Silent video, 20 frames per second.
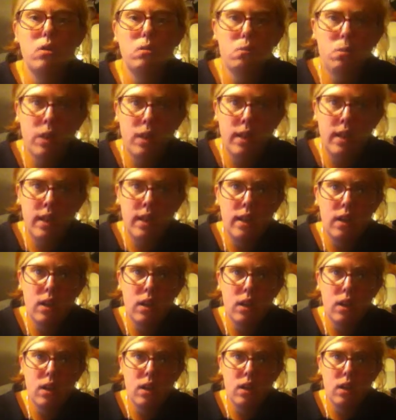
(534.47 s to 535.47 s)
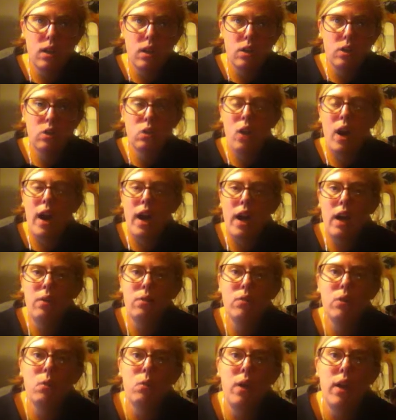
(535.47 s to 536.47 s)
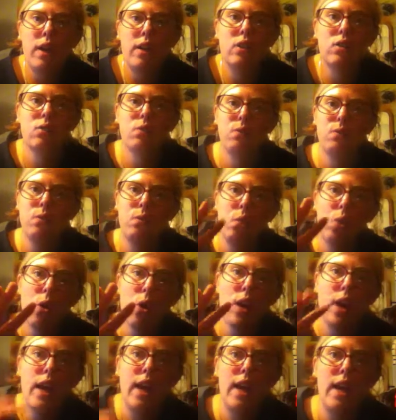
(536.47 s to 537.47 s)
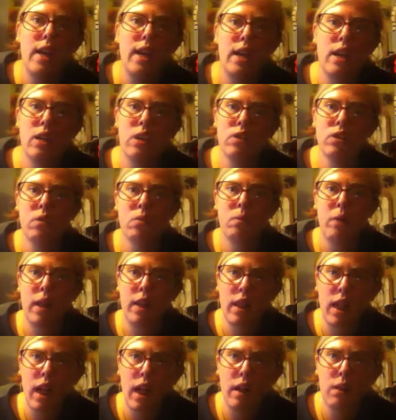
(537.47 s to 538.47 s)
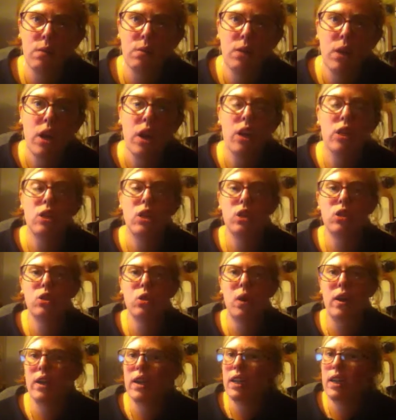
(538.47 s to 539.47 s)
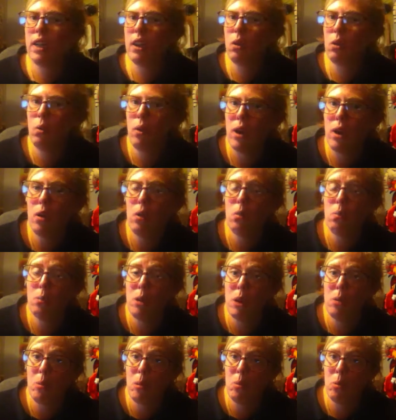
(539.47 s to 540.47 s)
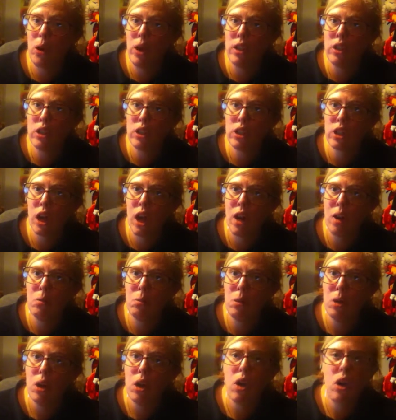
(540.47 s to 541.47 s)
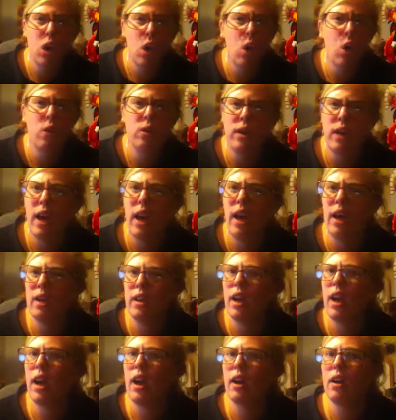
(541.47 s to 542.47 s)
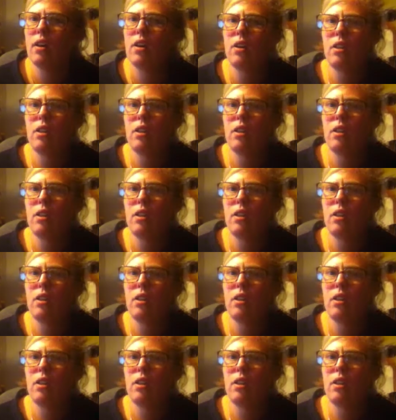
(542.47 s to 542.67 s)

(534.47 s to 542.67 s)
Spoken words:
Really? So I have to waste 4 to 8 years of my life just so I can get a minimum wage job? Oh, yeah.